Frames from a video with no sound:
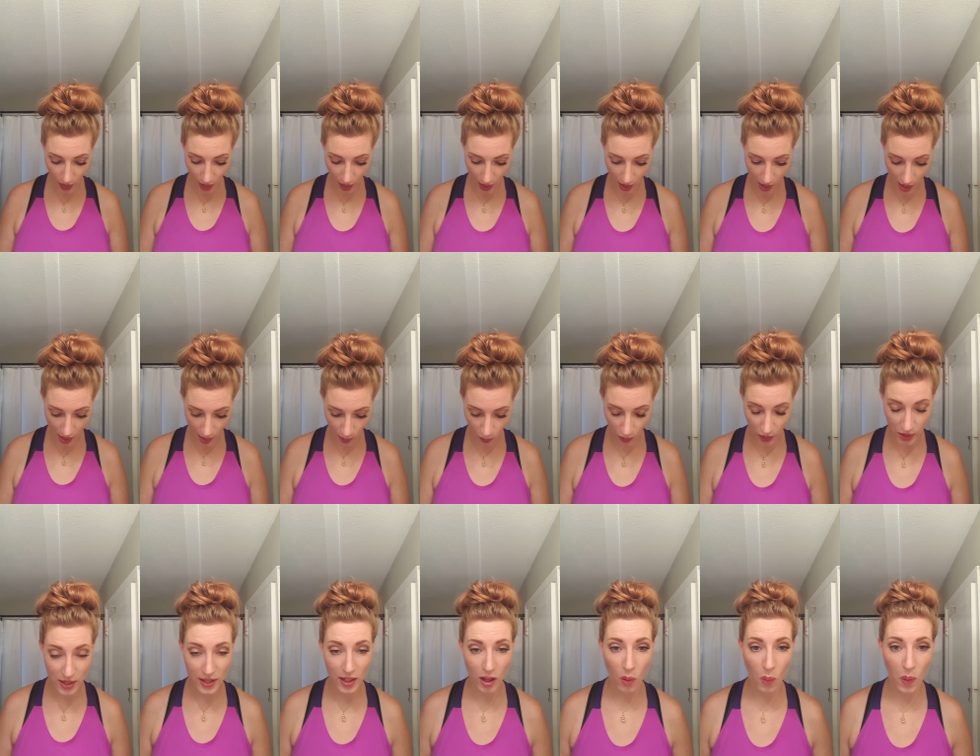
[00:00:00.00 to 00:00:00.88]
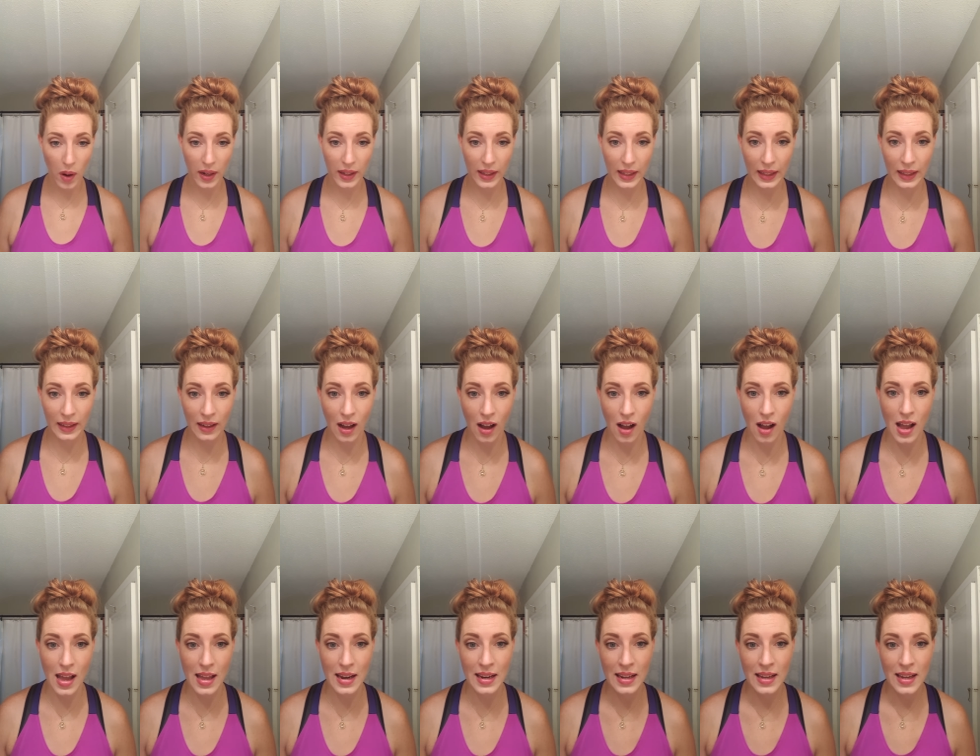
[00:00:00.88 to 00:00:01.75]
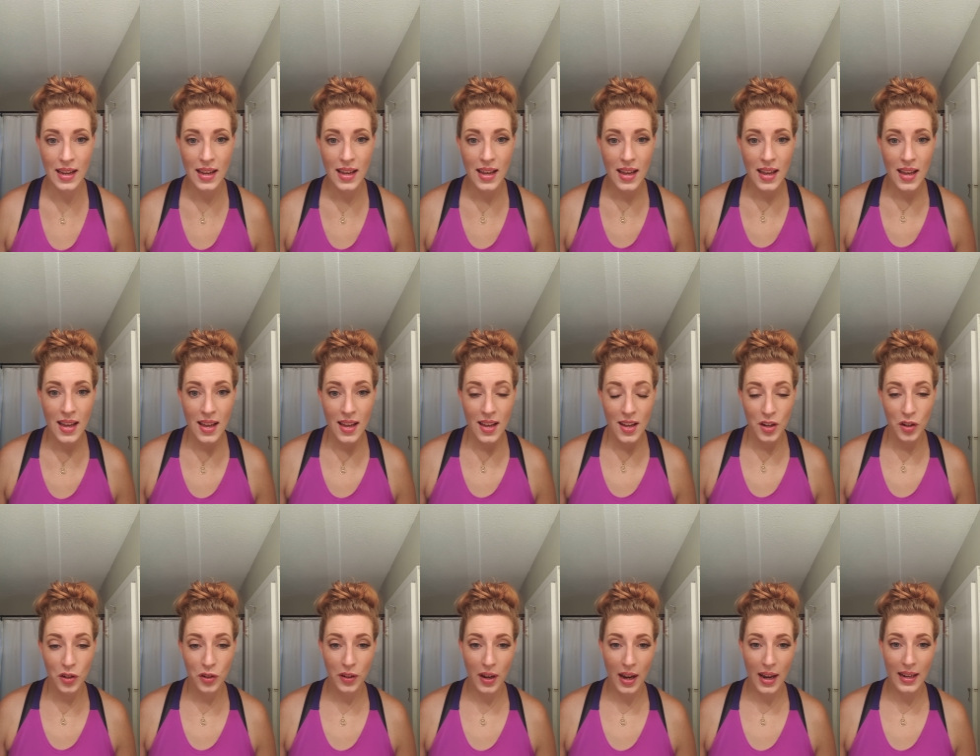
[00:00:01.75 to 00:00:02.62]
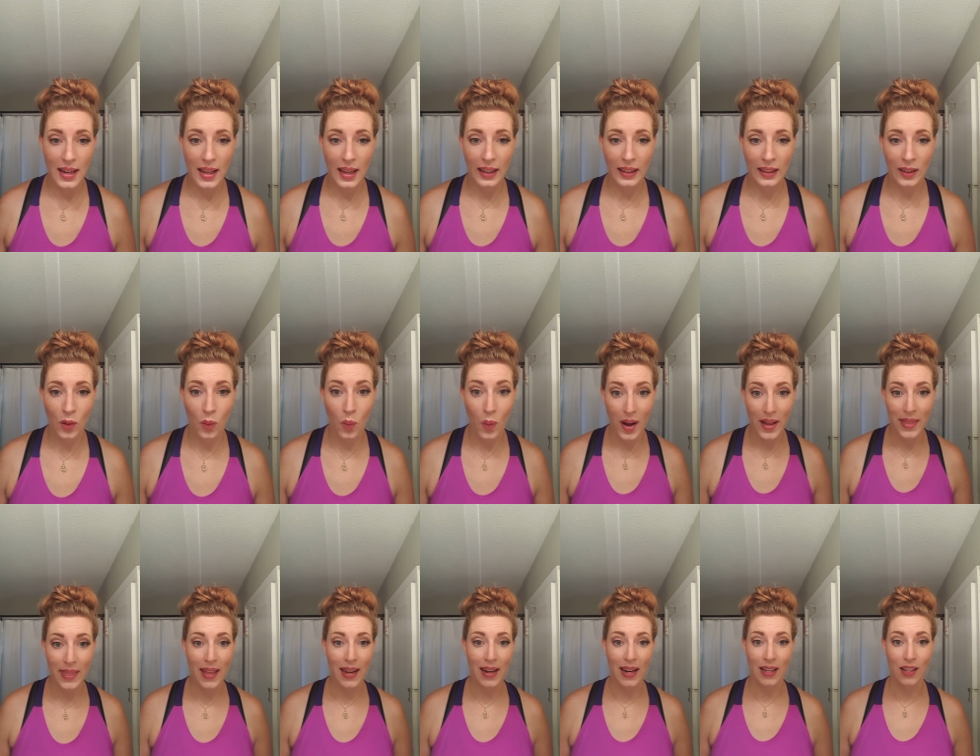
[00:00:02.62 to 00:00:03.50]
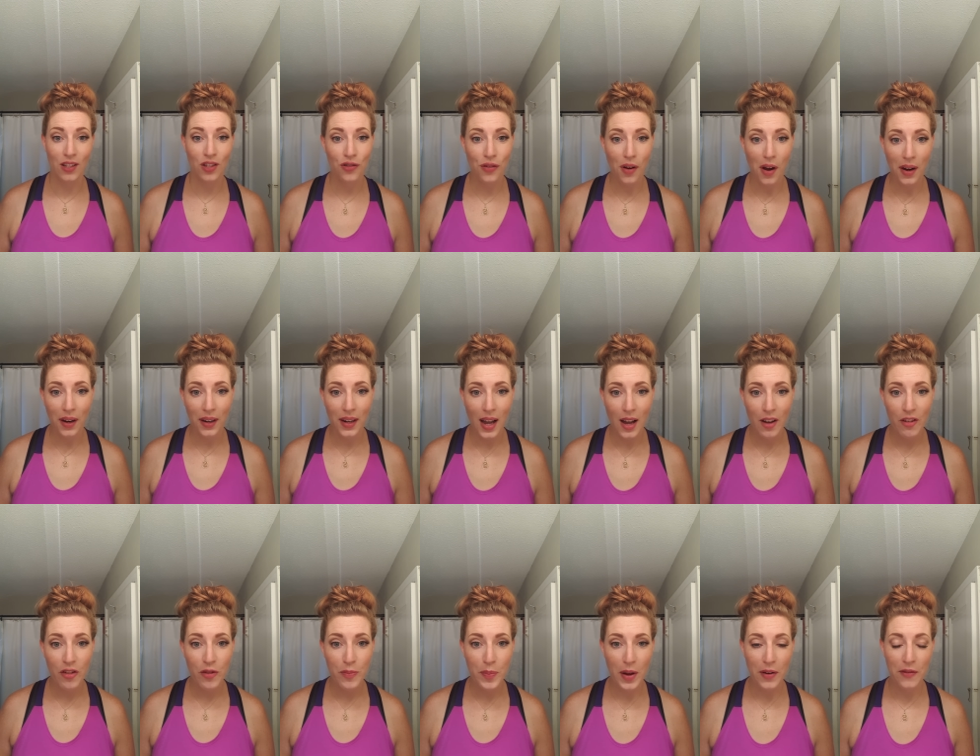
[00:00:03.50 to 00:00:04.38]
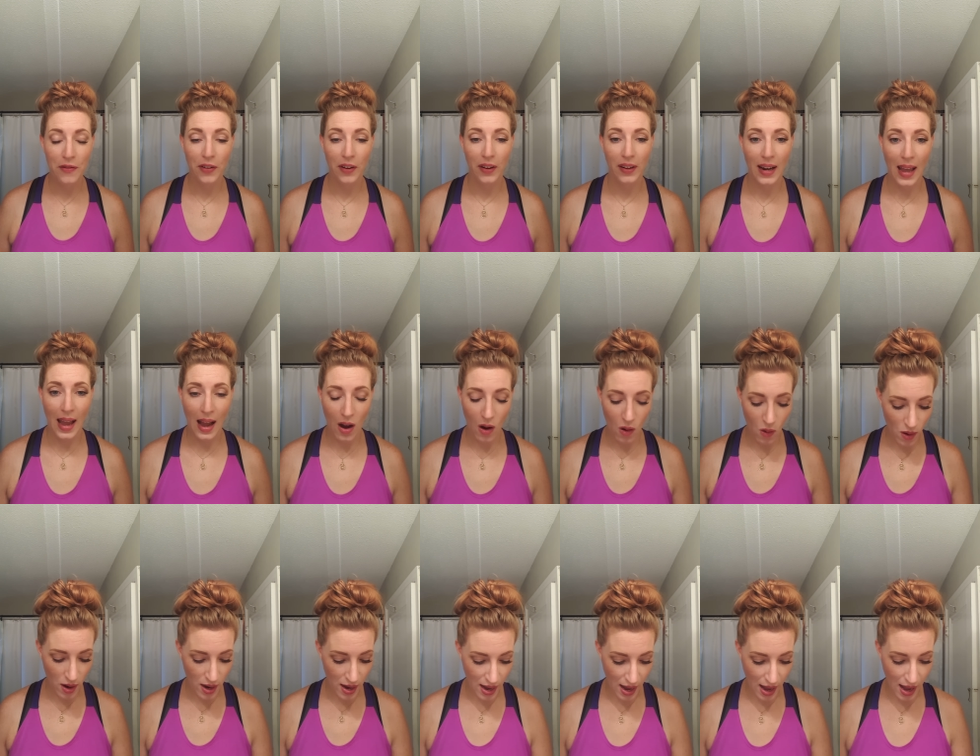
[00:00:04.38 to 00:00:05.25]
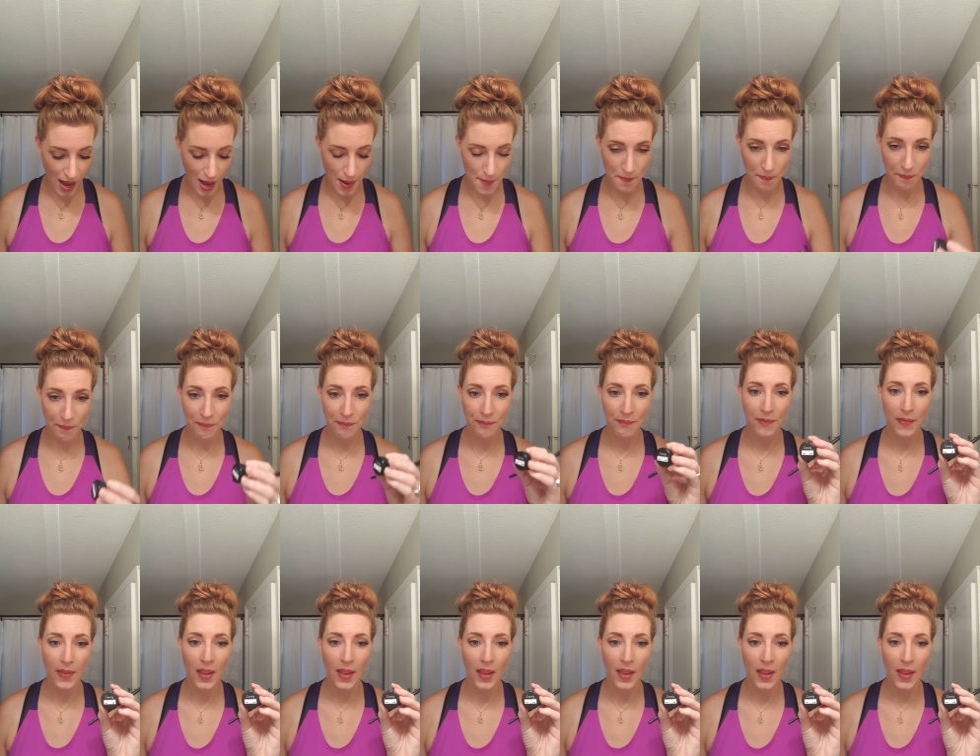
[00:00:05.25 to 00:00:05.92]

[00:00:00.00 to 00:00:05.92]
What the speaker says: We're still working on creating one that is strong enough, but for now,